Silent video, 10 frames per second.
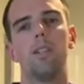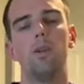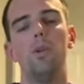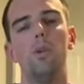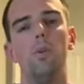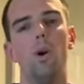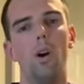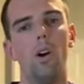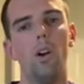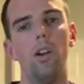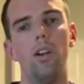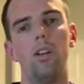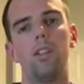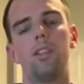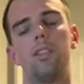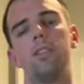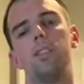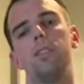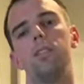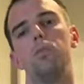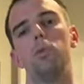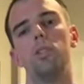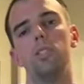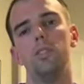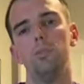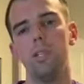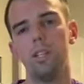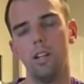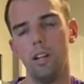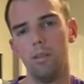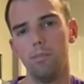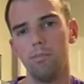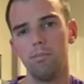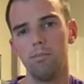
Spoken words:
Who you are, the person you become,